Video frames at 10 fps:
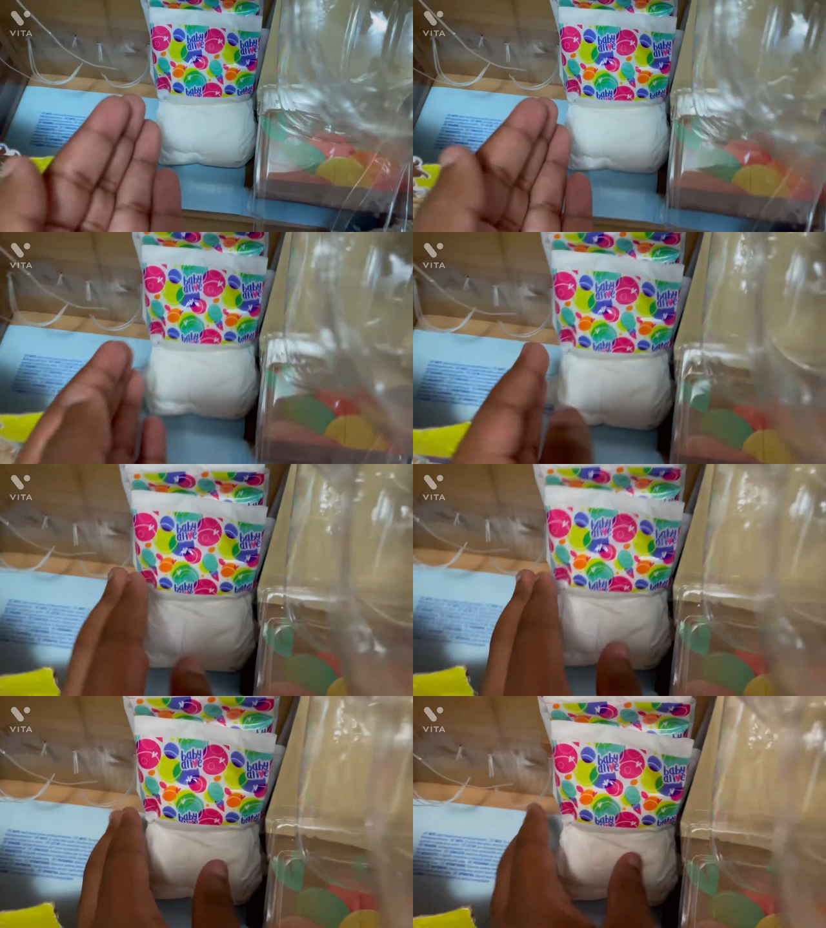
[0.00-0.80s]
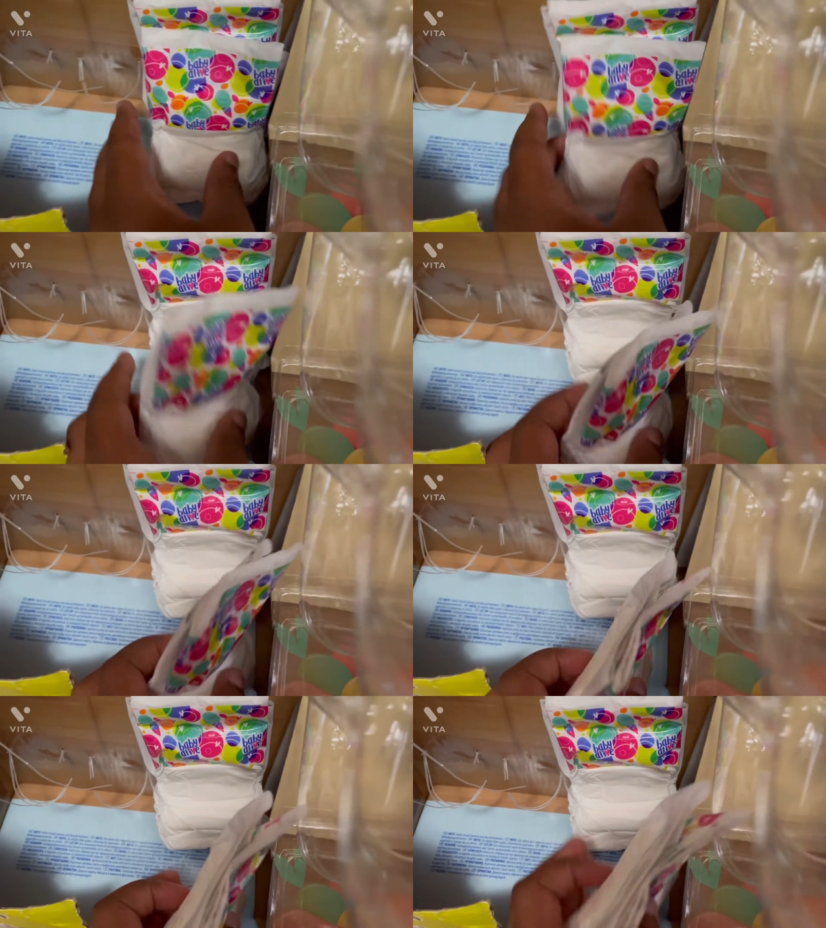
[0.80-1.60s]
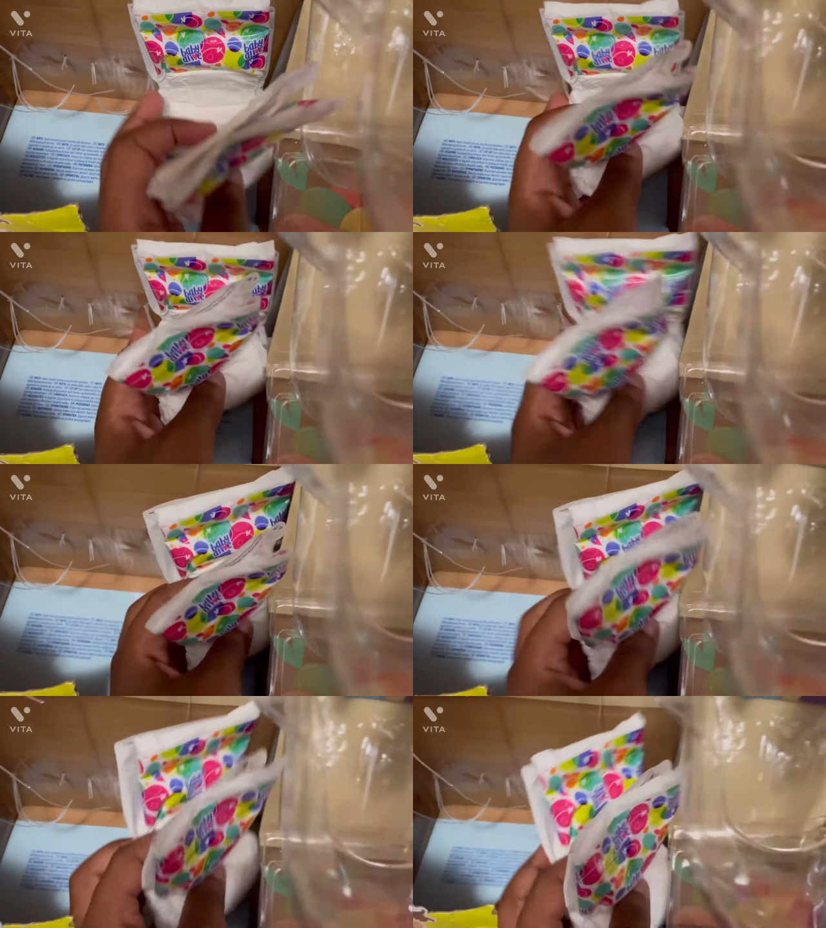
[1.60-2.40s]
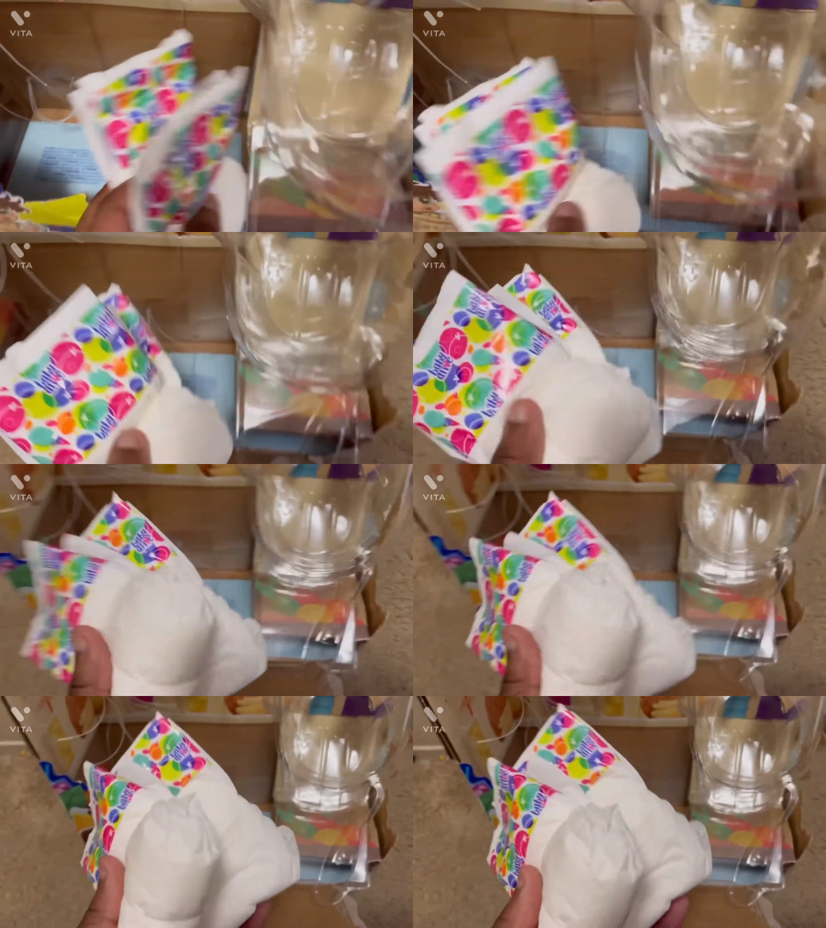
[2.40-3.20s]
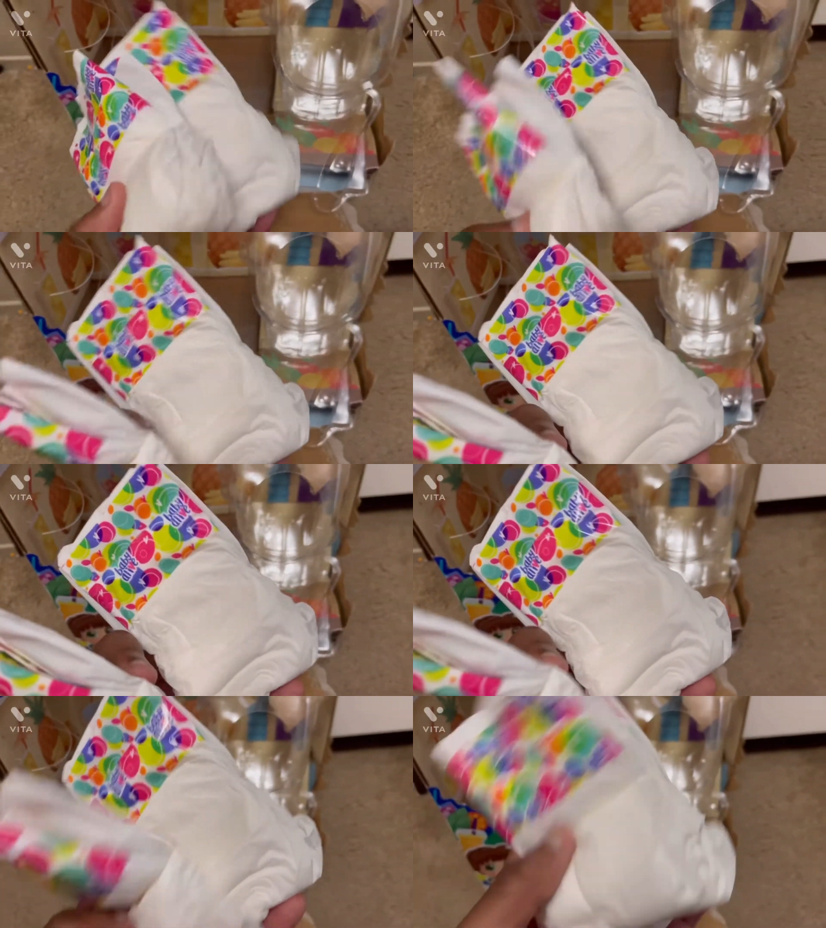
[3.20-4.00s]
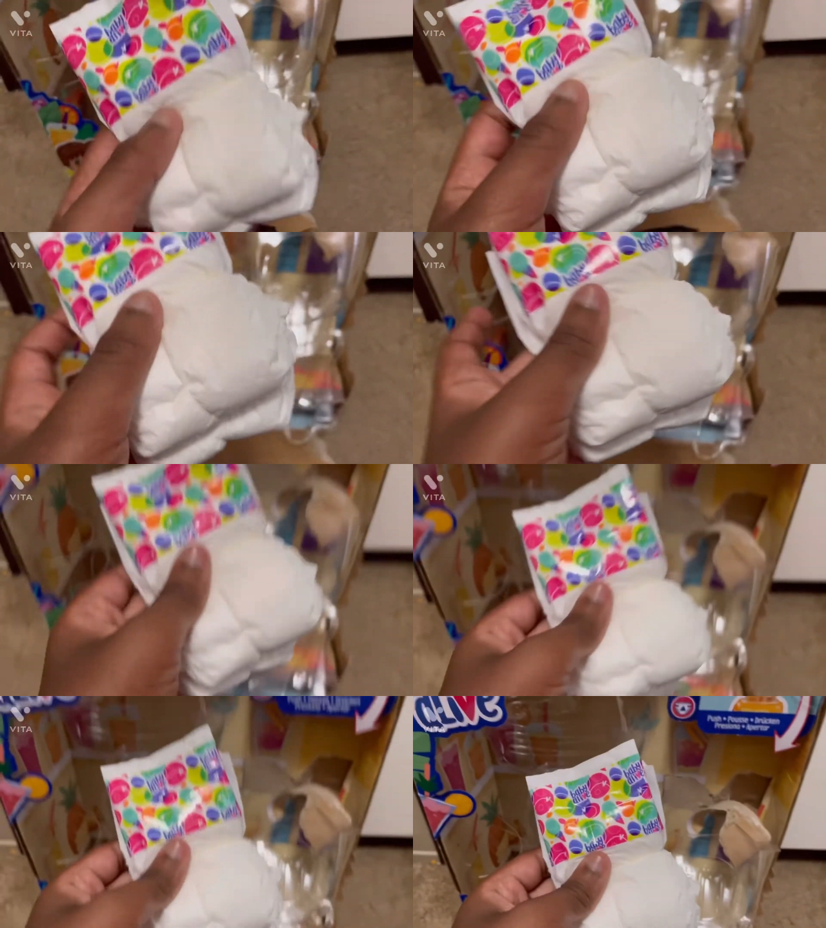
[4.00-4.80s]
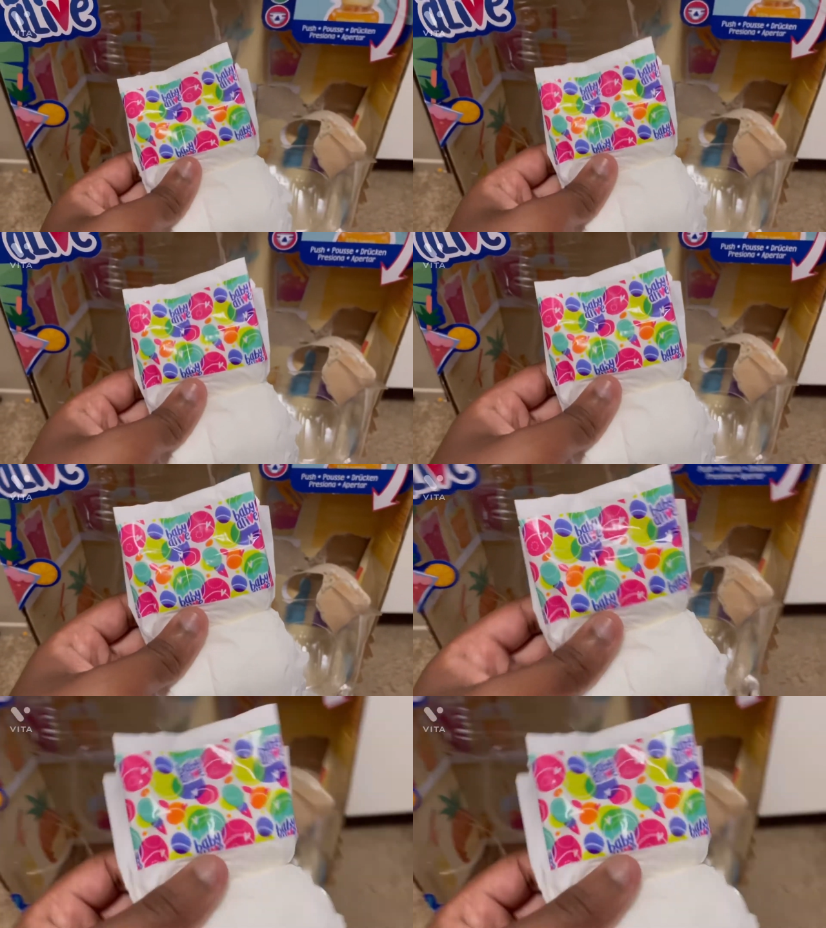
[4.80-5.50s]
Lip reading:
Nobody's mouth can be seen.